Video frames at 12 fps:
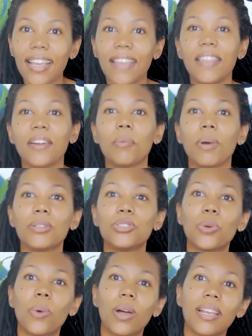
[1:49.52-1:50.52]
and there are about
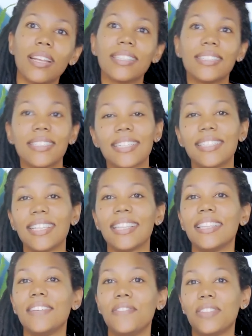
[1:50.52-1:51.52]
20 to 60
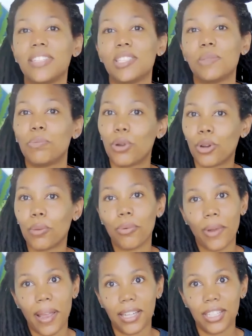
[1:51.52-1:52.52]
leaflets per
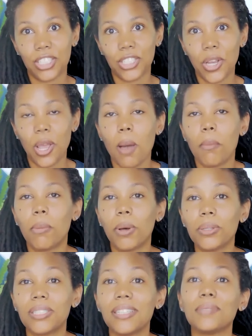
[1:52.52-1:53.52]
branch.
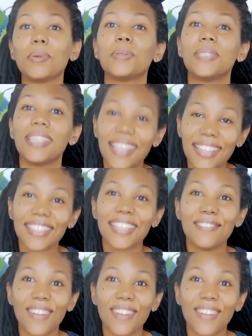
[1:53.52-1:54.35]
Mimosa is most easily